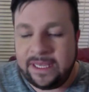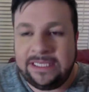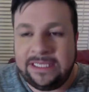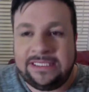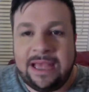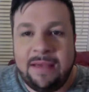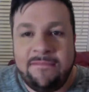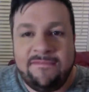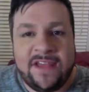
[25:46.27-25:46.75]

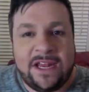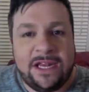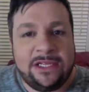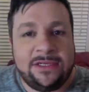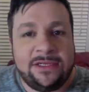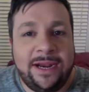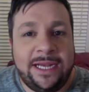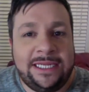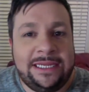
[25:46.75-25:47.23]
Some
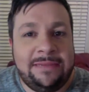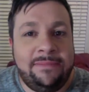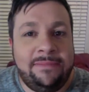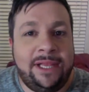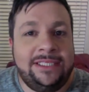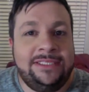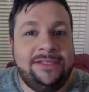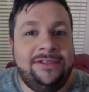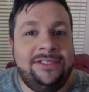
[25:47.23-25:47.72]
venues are 18
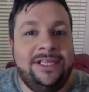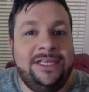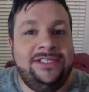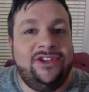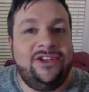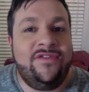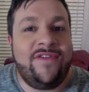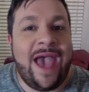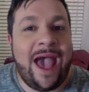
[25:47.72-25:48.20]
plus because they
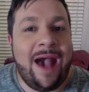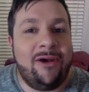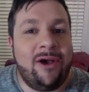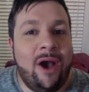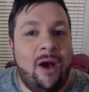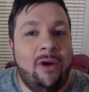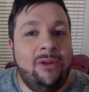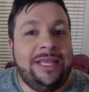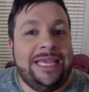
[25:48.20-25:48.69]
serve
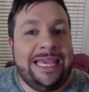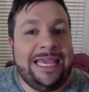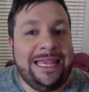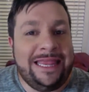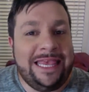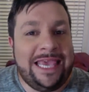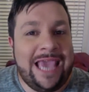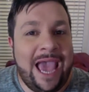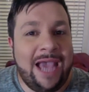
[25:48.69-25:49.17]
alcohol
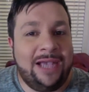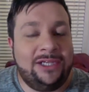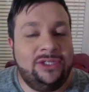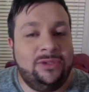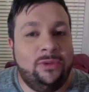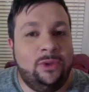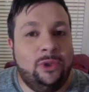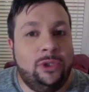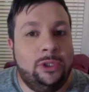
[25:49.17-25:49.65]
in the
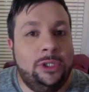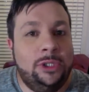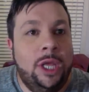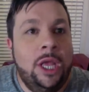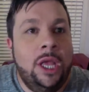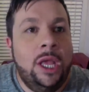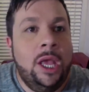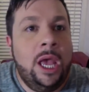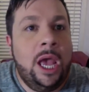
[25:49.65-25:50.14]

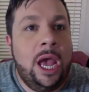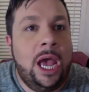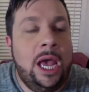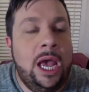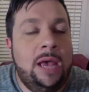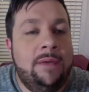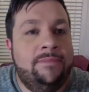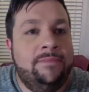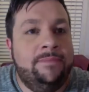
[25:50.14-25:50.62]
actual
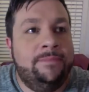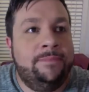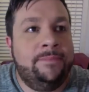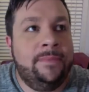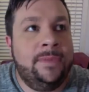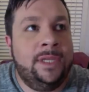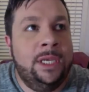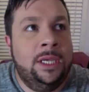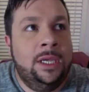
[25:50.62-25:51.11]

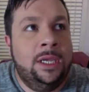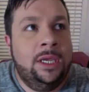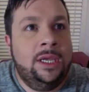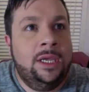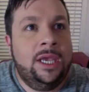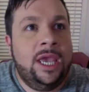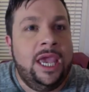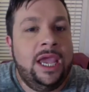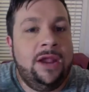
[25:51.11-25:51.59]

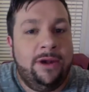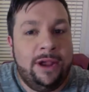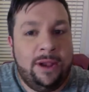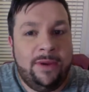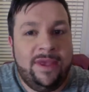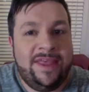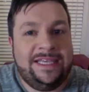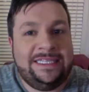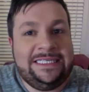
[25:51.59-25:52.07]

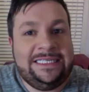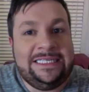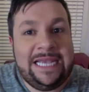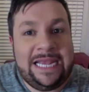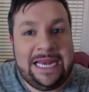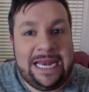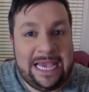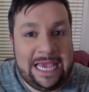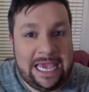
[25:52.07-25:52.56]
area where the
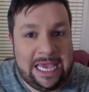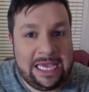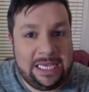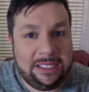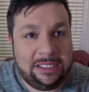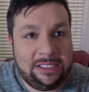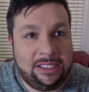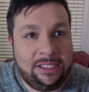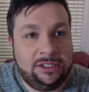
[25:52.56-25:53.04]
seating
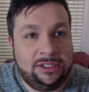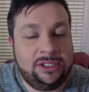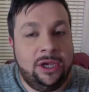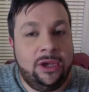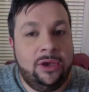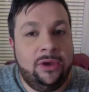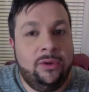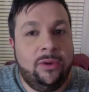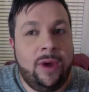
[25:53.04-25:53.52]
is.
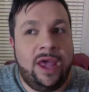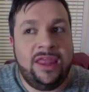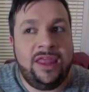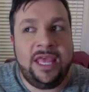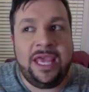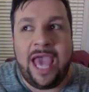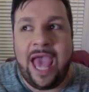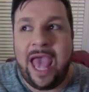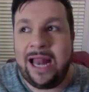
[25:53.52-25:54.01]
So I
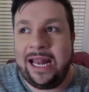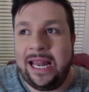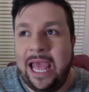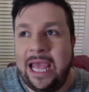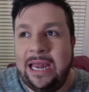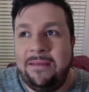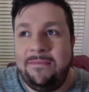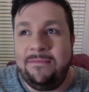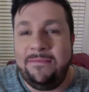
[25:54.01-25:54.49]
think
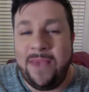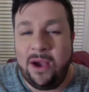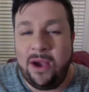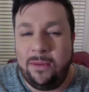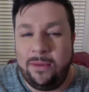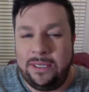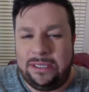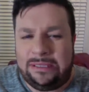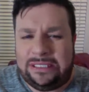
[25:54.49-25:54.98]
Adelaide and
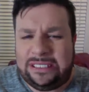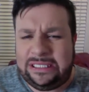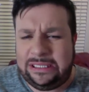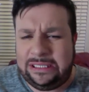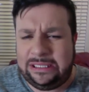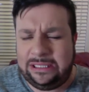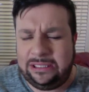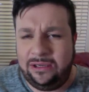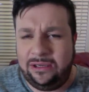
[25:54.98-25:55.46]
Melbourne,
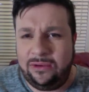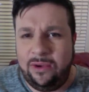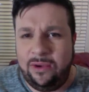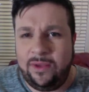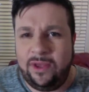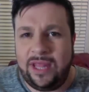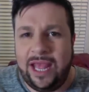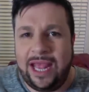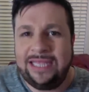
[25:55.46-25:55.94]
oh, don't
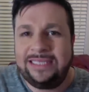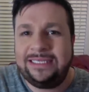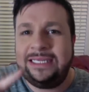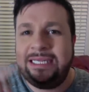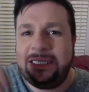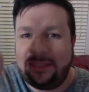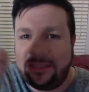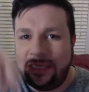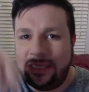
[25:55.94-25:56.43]
quote me on that. It's
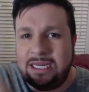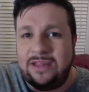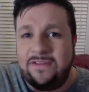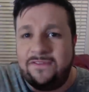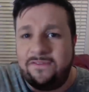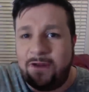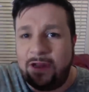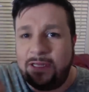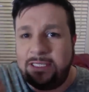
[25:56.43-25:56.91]
listed in
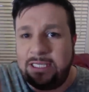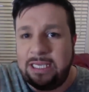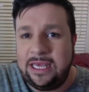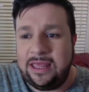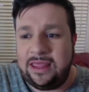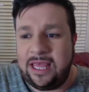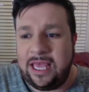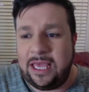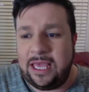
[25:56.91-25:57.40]
the
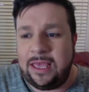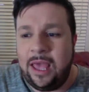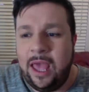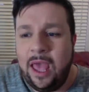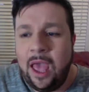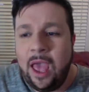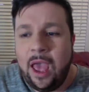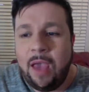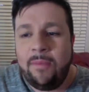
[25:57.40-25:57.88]
Frontier thing,
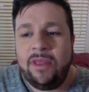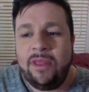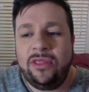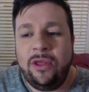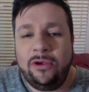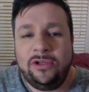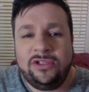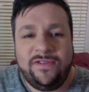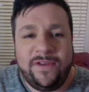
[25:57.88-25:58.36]
but
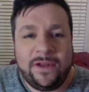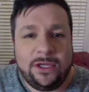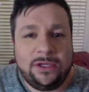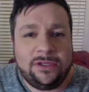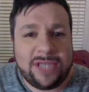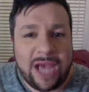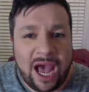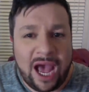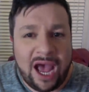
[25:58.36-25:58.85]
those
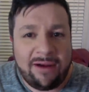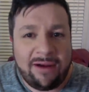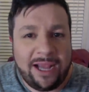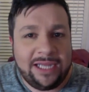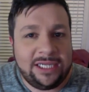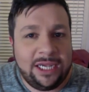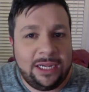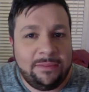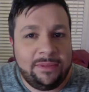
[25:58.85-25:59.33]
venues are
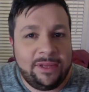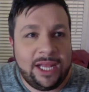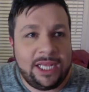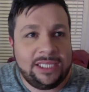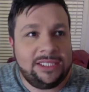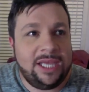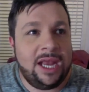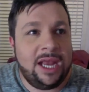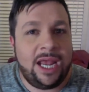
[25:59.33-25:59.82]
18
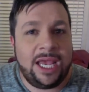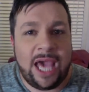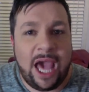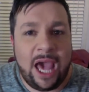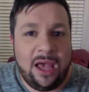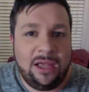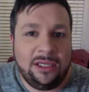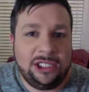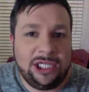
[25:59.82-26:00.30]
plus and I
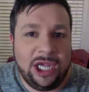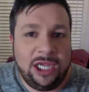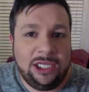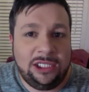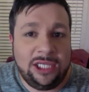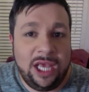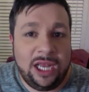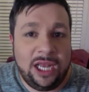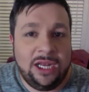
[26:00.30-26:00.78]
can't
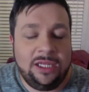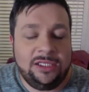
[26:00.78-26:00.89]
change that.